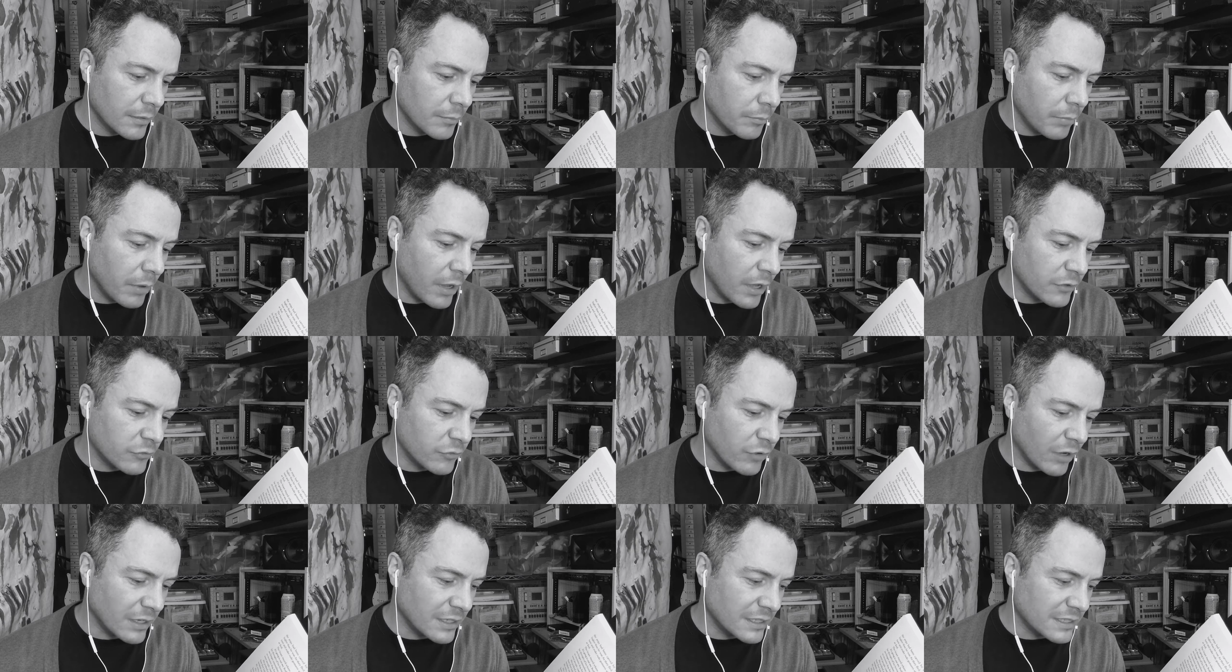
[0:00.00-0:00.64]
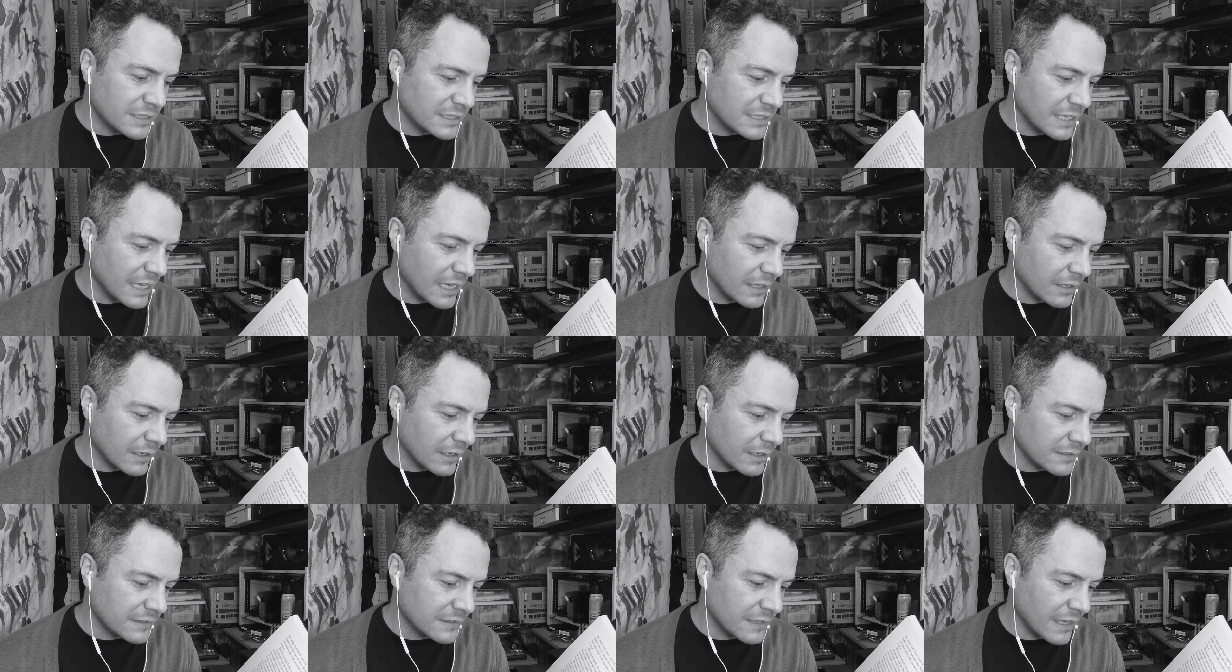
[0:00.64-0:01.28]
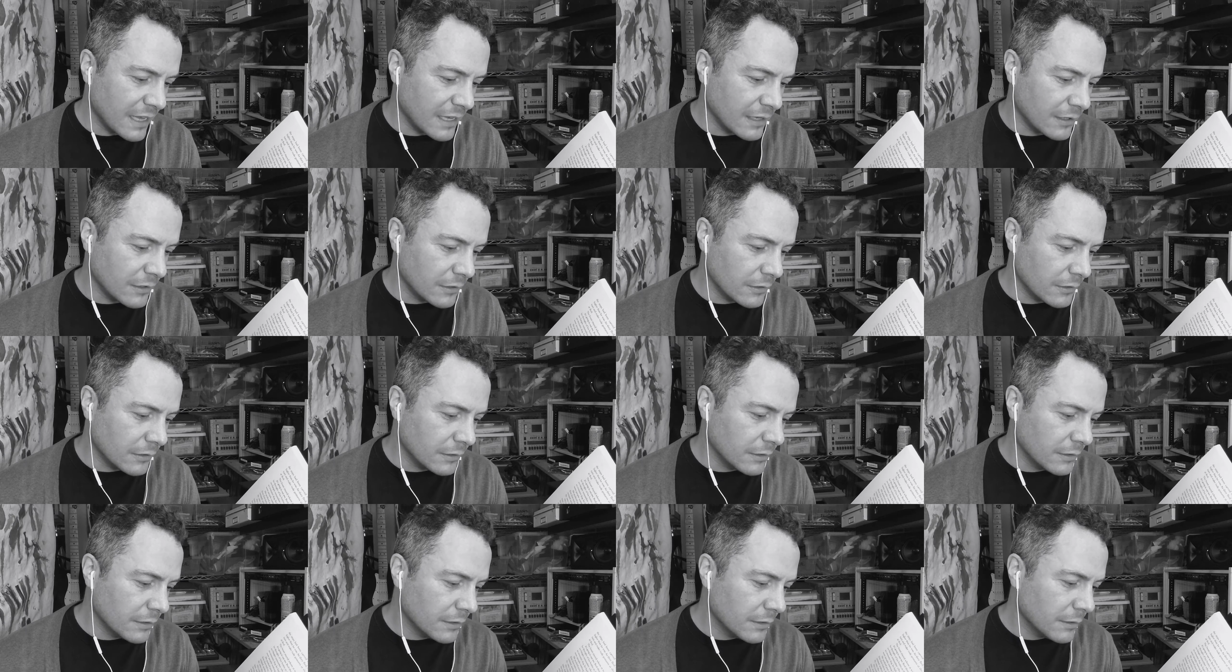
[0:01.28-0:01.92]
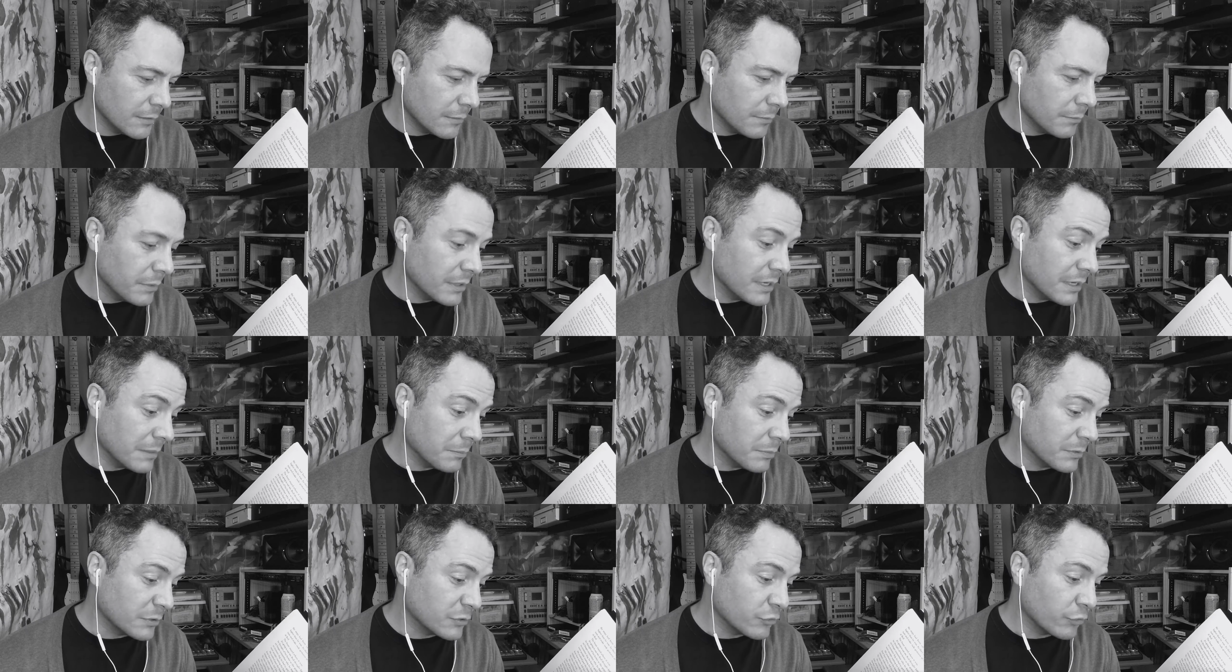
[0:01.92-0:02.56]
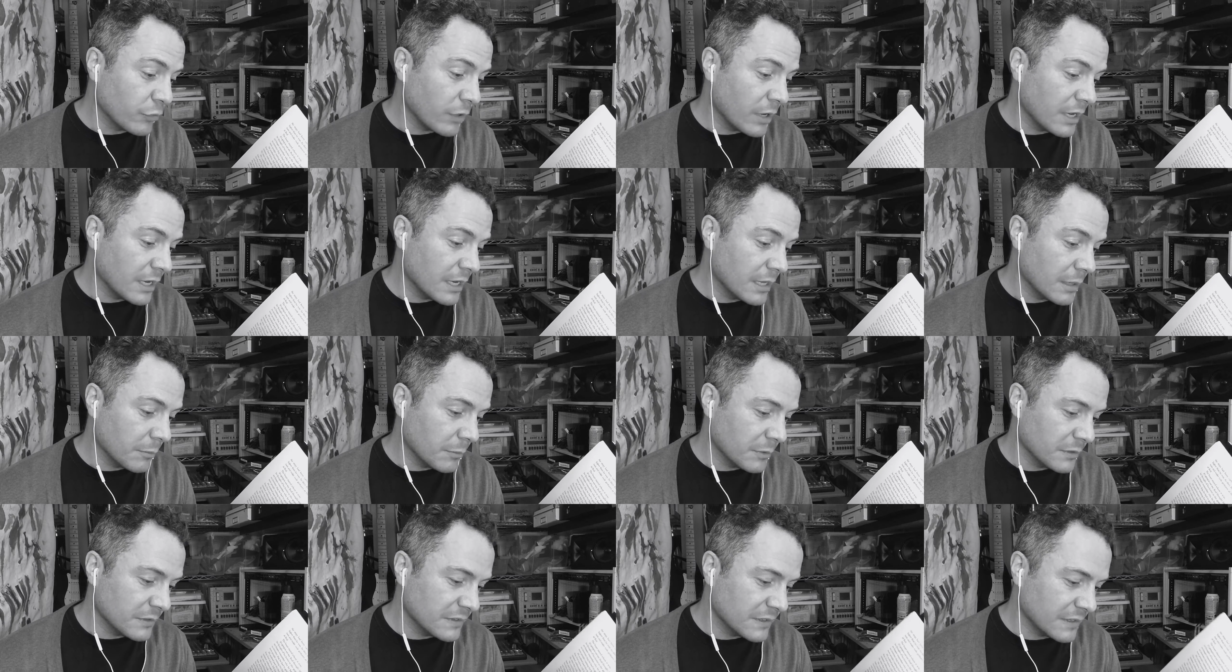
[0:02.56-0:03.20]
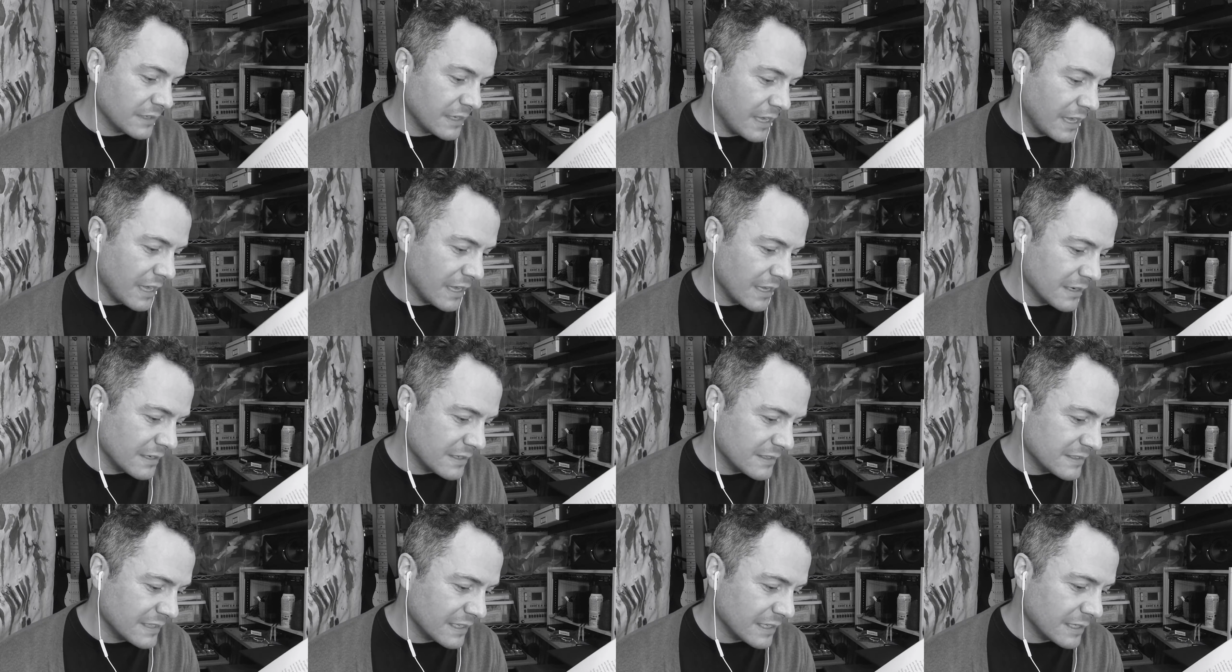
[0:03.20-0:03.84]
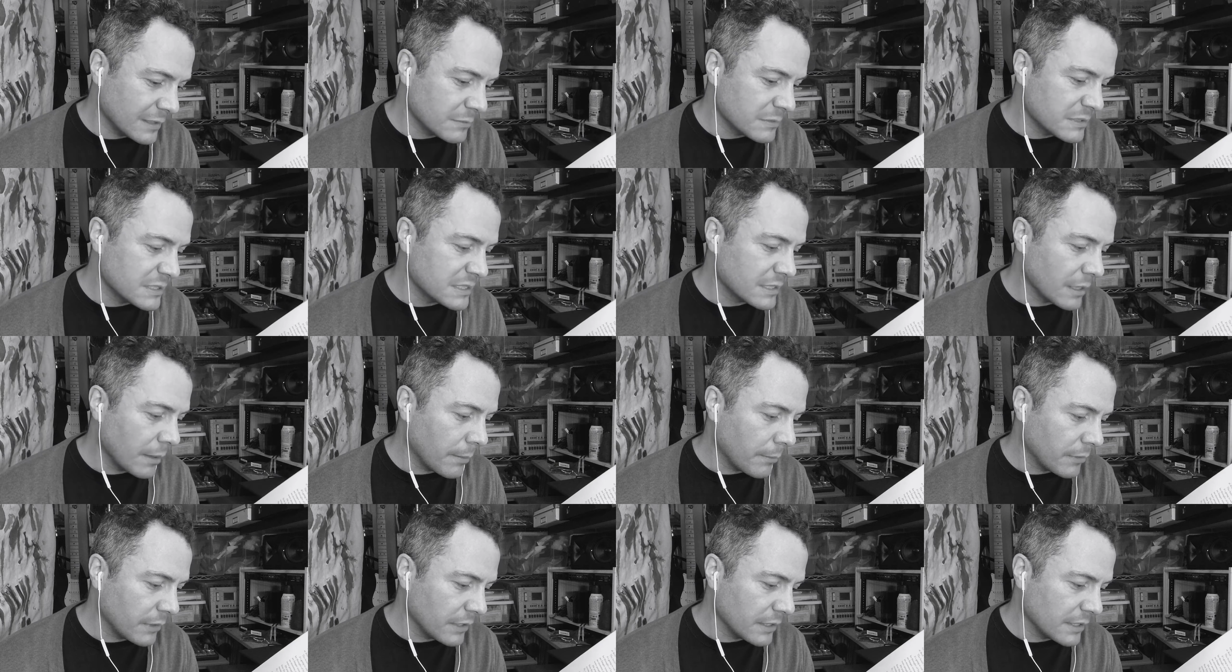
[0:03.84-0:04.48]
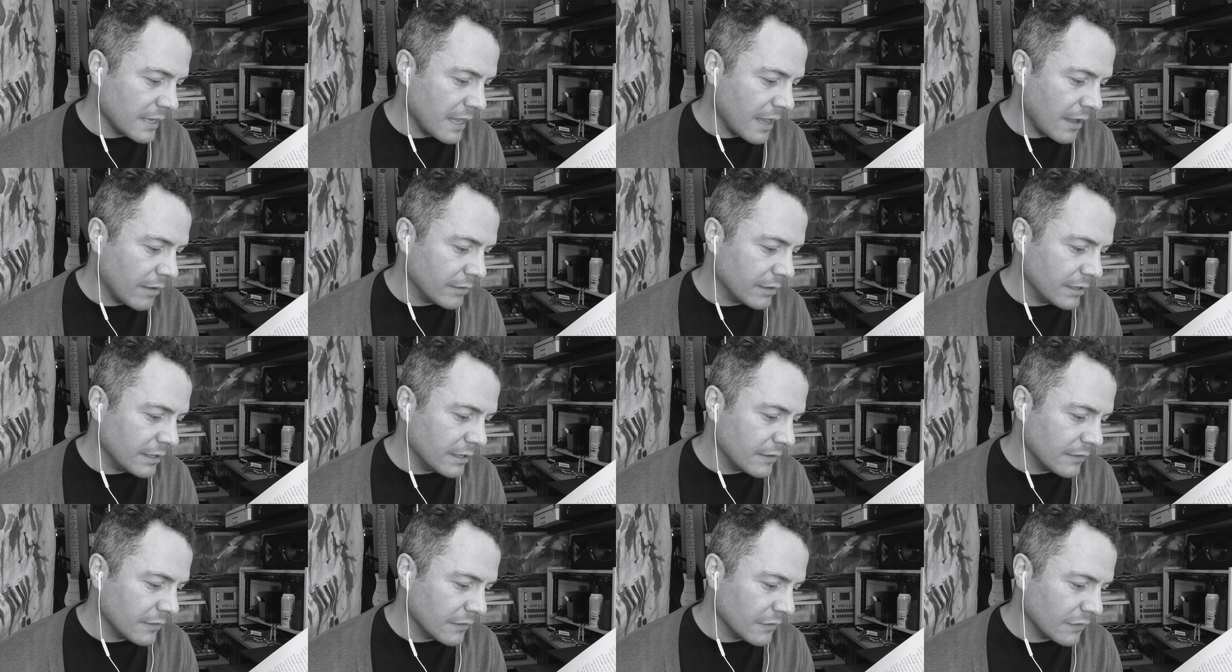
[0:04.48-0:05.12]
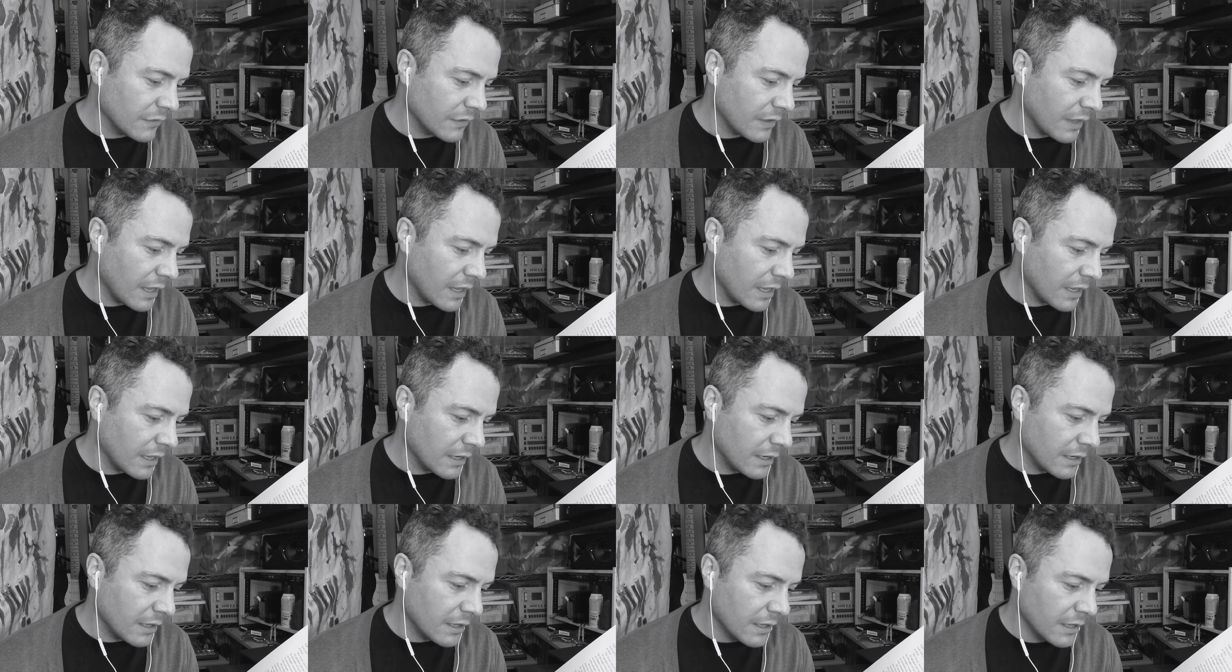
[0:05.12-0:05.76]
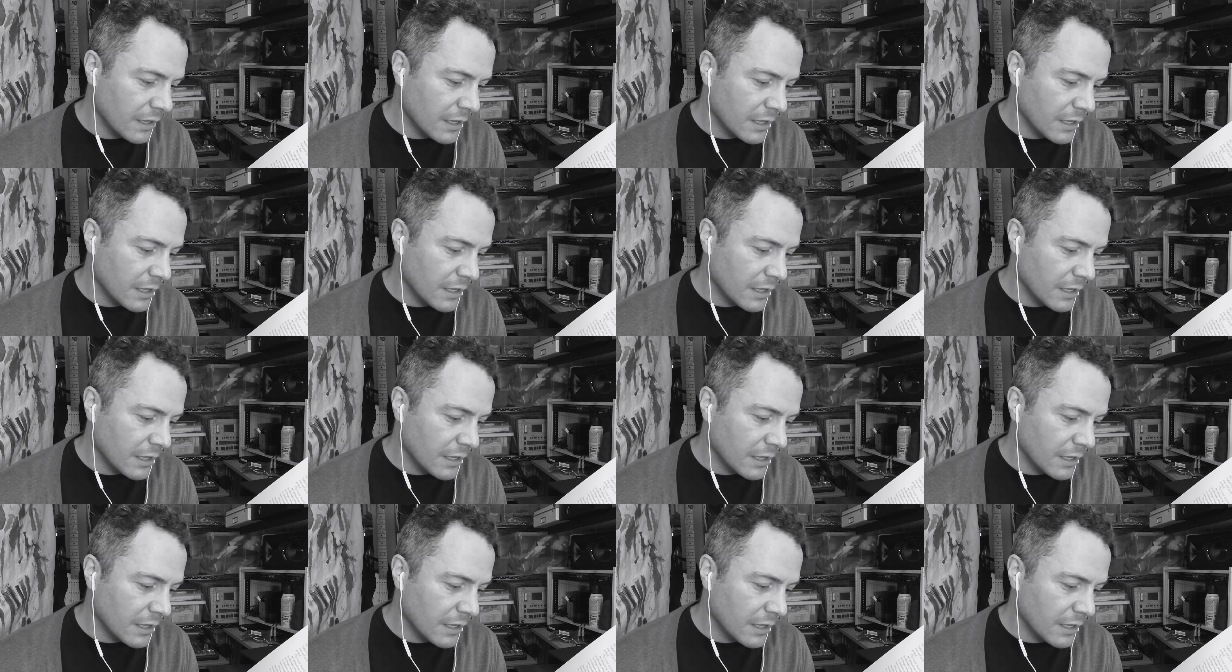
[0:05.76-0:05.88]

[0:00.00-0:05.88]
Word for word: Bod tried to stand on his ankle, but it betrayed him once again, sent him stumbling down into the sand.